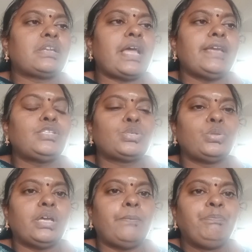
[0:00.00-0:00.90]
right
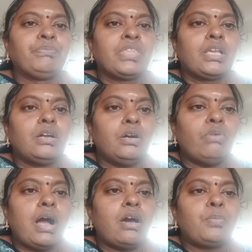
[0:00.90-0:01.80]
to the
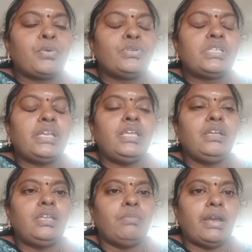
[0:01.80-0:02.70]
curve or
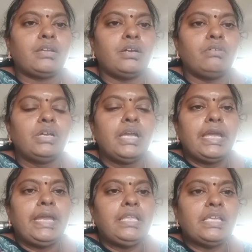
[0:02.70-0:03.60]
proceeding demand curve.
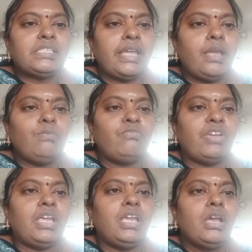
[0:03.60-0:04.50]
In the same
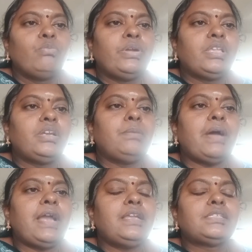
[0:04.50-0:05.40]
way, when the
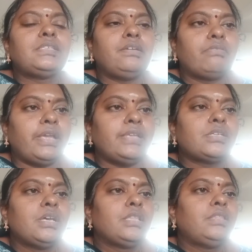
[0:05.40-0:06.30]
demand is
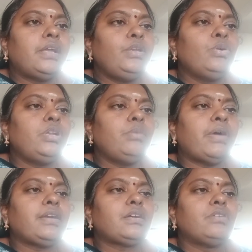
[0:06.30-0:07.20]
decreased, the new
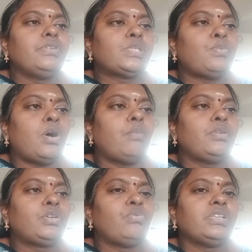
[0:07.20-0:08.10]
demand curve is
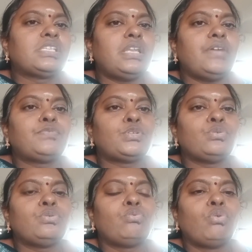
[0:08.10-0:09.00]
formed towards left
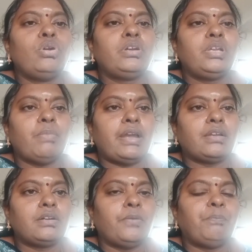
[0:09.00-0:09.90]
to old
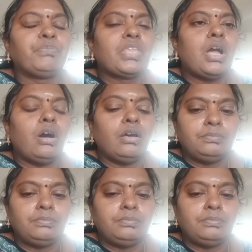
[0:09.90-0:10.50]
demand curve or